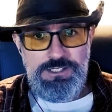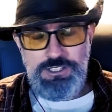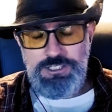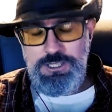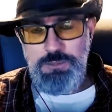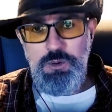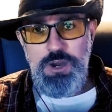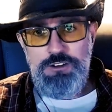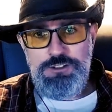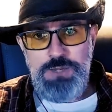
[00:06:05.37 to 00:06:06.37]
Took a couple
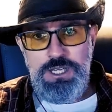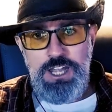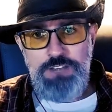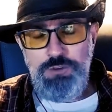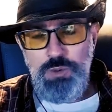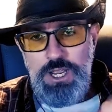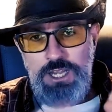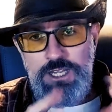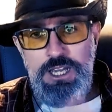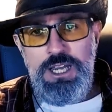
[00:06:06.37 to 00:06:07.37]
hours of my life away.